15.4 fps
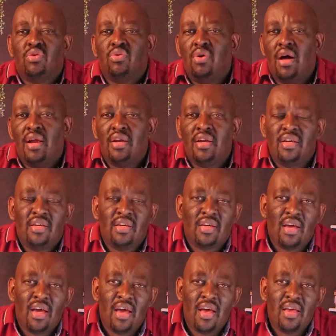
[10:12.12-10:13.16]

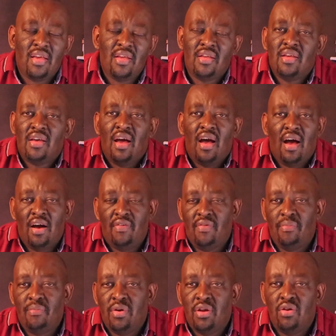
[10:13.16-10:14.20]
200k, half
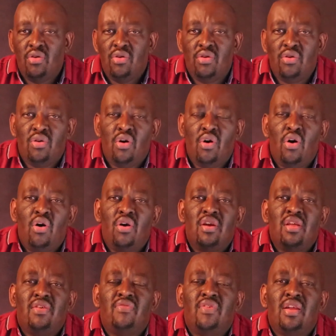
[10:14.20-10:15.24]
a million, or
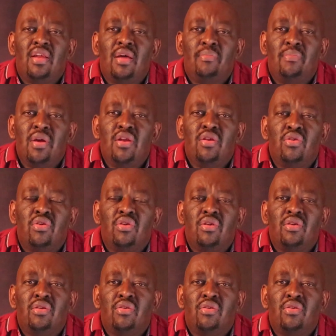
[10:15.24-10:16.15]
even $1 million